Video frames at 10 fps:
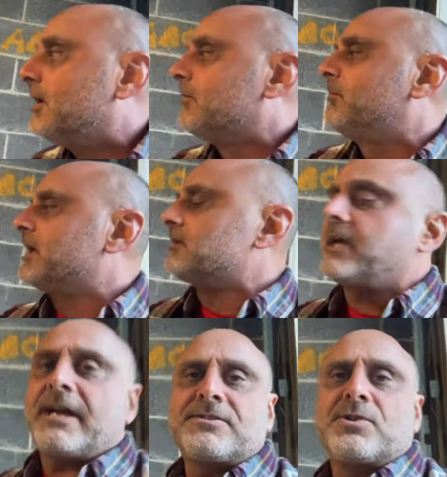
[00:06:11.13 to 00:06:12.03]
metal
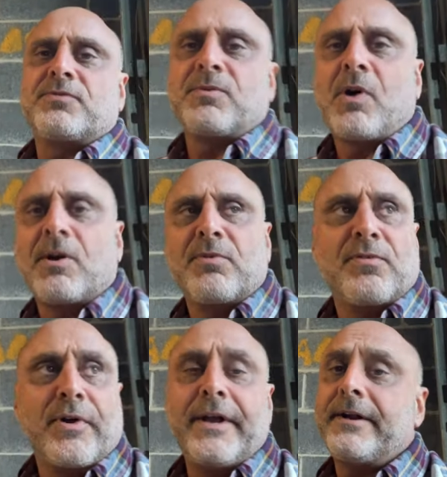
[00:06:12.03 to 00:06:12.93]
casters from Harbor
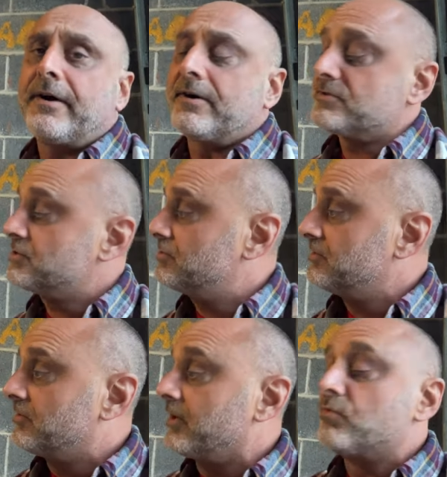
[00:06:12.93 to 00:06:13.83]
Freight are
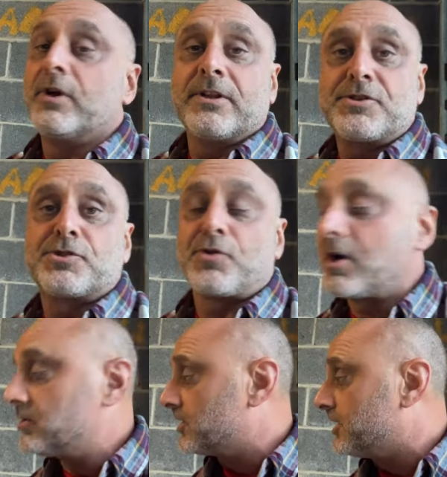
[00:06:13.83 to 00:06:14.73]
they really
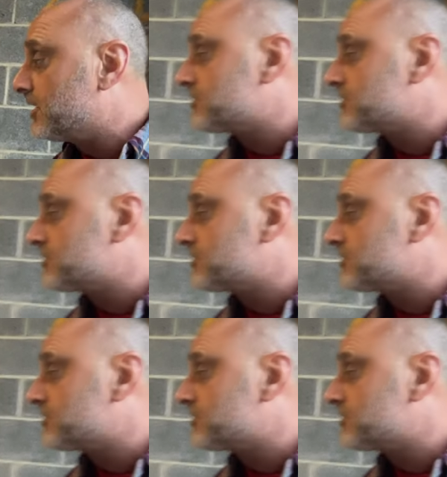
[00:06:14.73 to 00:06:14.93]
struggle in here.